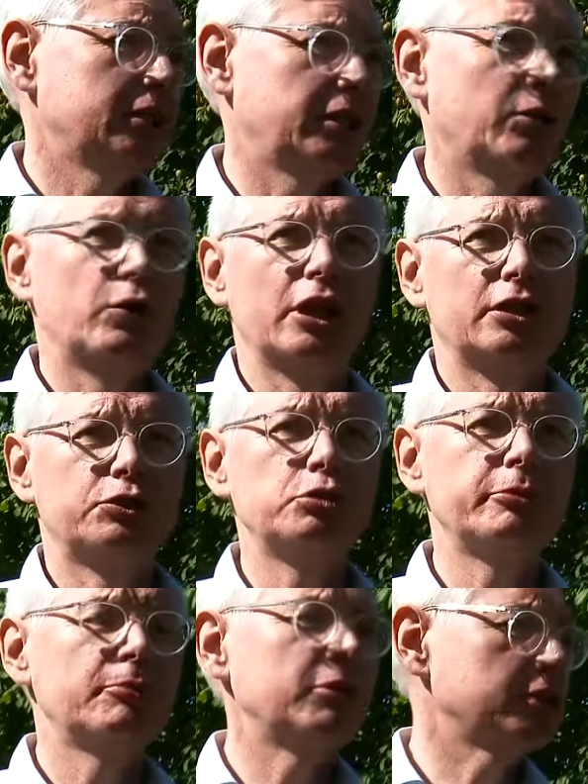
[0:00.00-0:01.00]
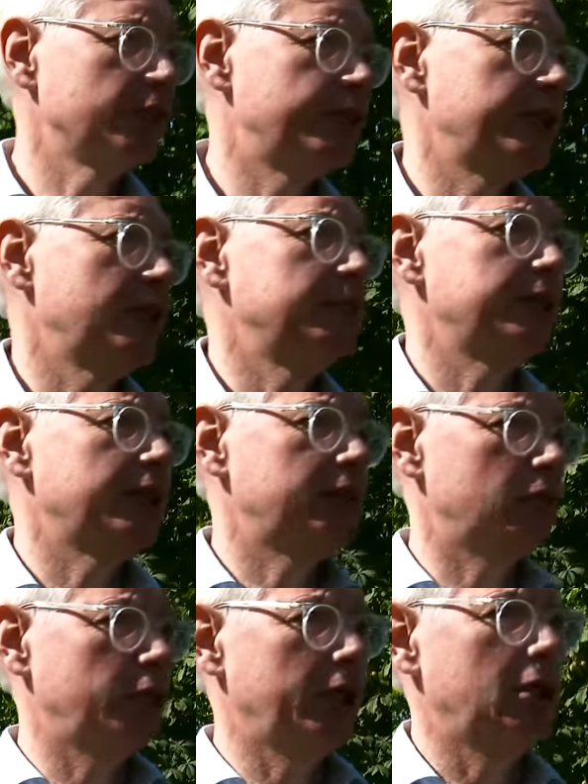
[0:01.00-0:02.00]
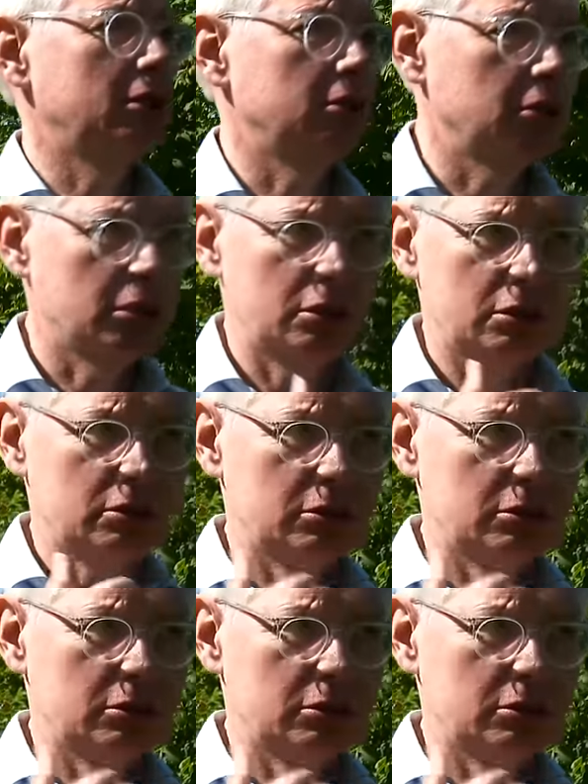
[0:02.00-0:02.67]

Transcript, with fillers: There were two members of them that were uh,